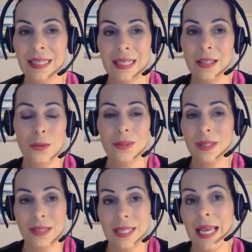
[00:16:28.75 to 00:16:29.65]
You could
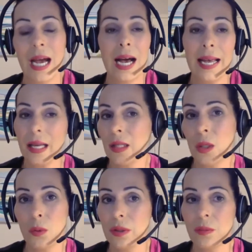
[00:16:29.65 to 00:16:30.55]
say hi,
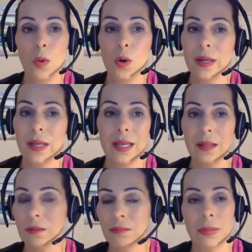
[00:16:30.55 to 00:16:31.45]
hello, good morning,
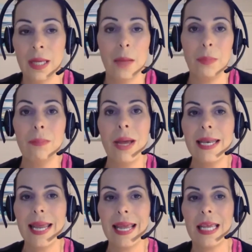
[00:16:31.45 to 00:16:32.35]
happy Monday.